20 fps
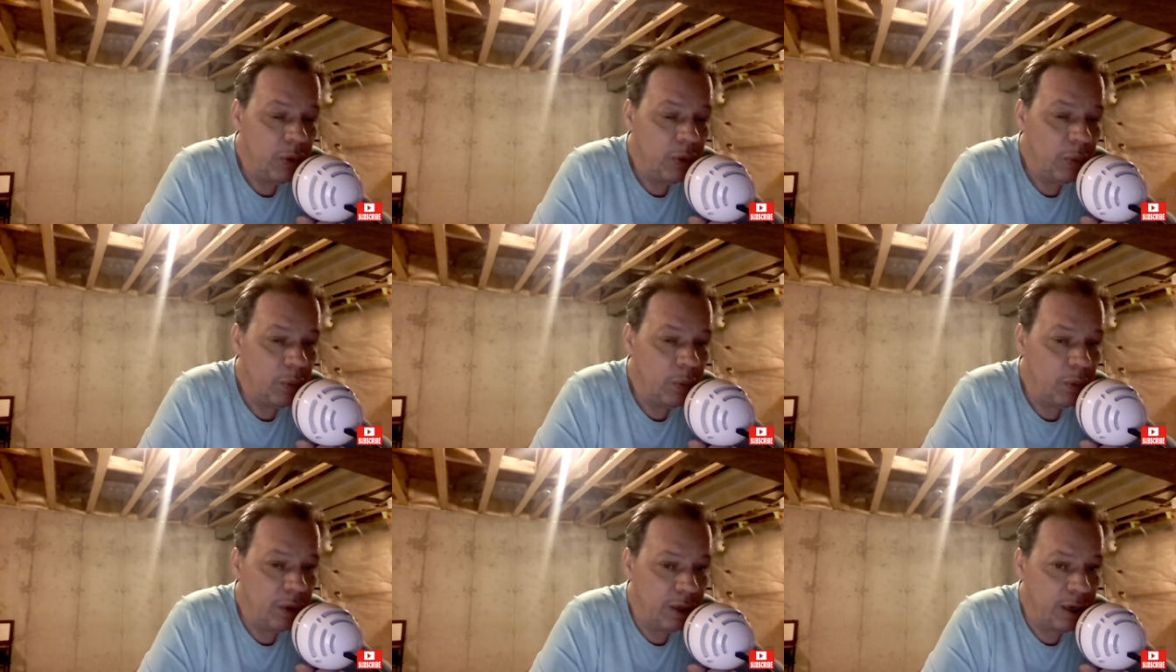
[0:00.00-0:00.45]

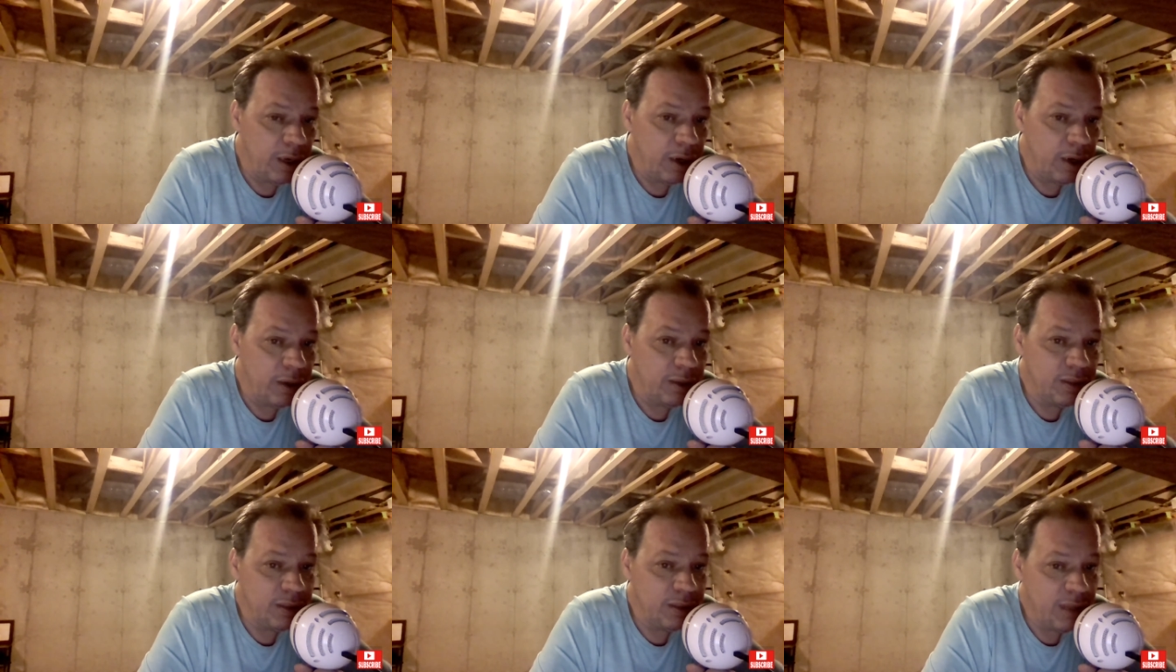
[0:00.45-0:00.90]
when it got
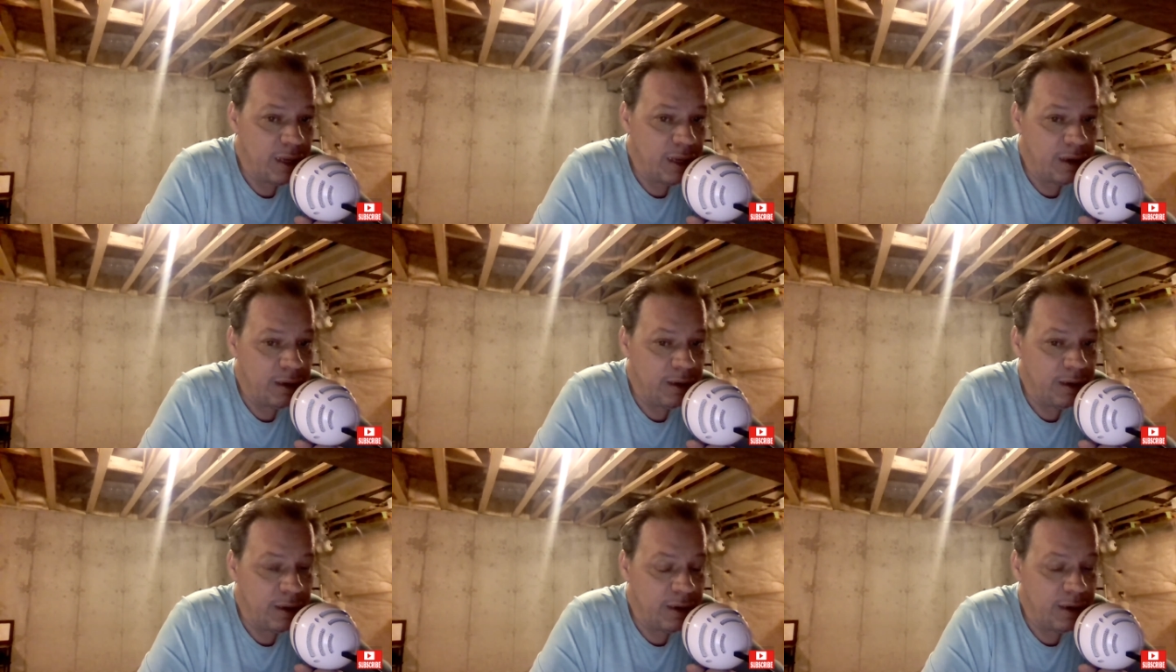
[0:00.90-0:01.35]
to the
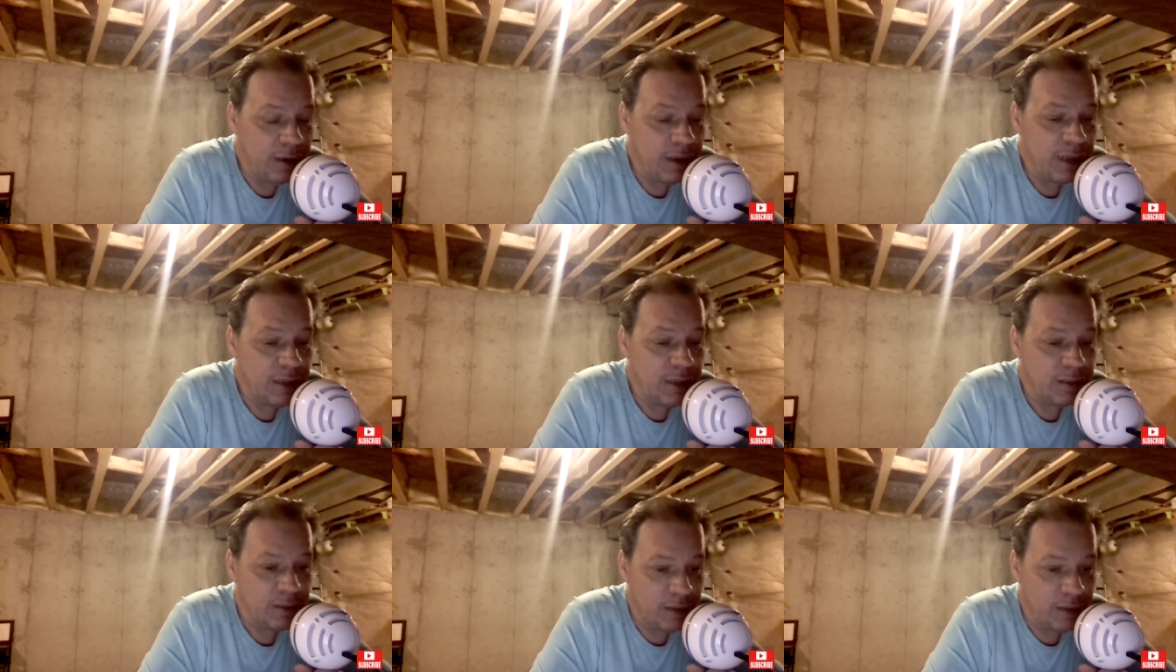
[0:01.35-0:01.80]
Senate, and it
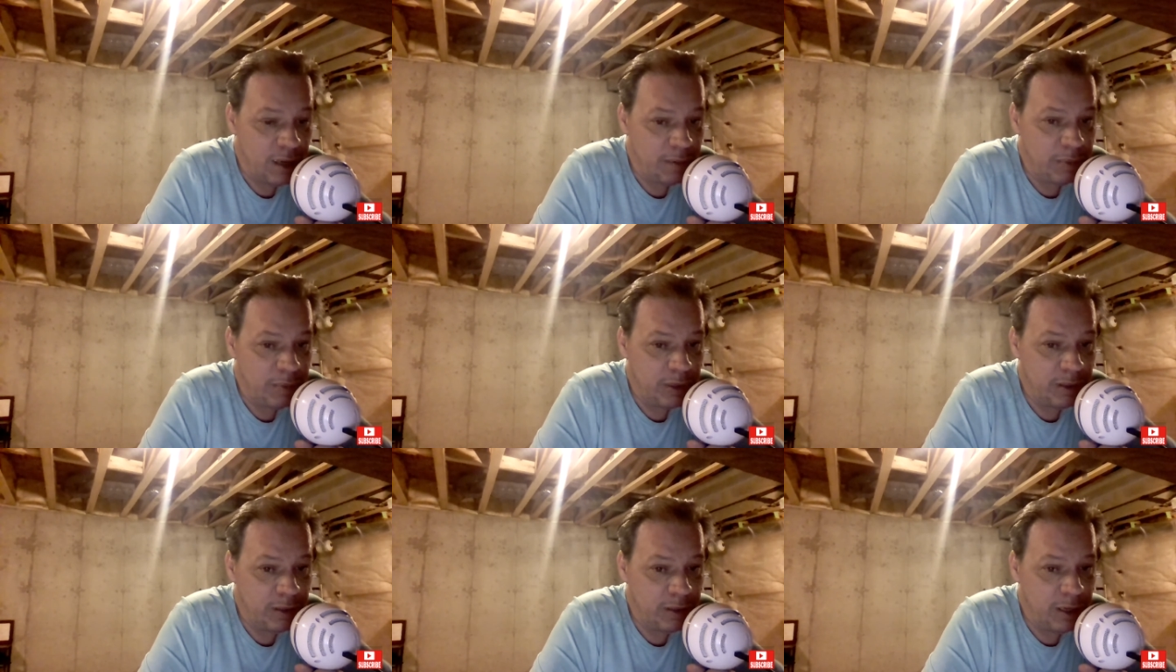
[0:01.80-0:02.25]
has not
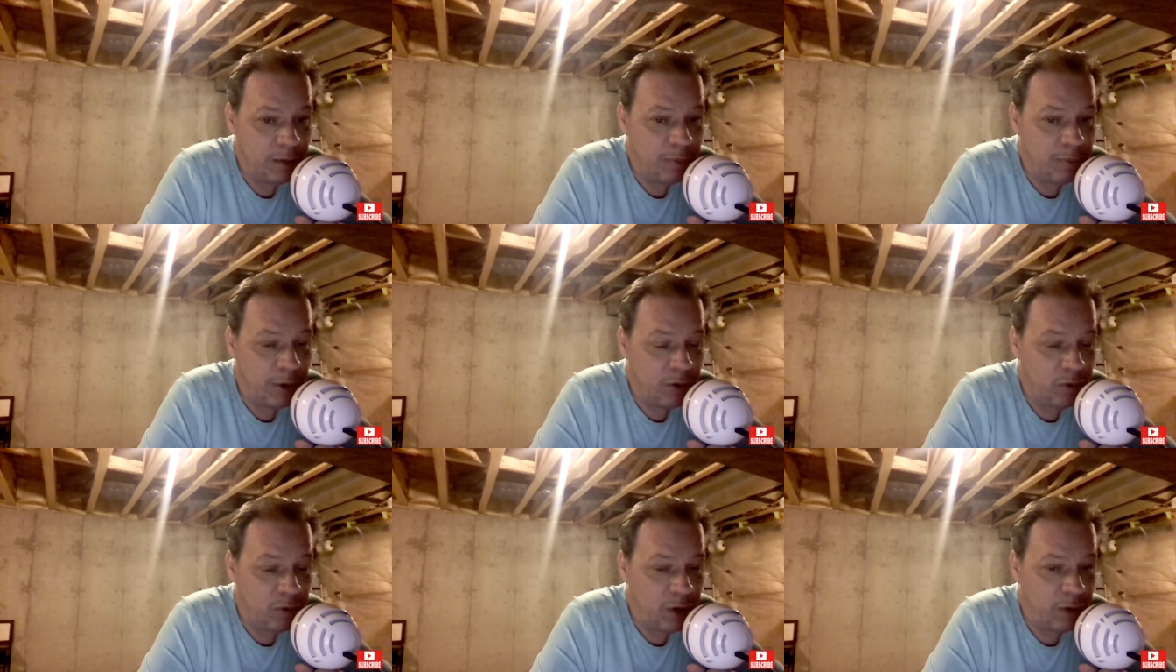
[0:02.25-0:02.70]
been dead
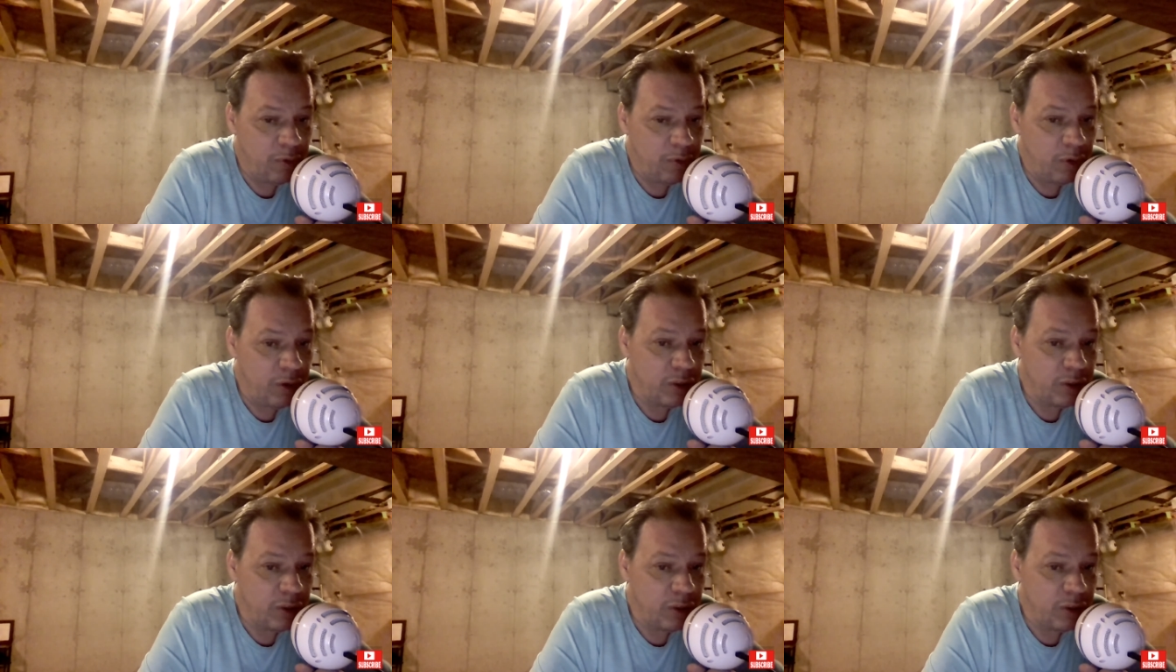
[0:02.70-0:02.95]
upon arrival.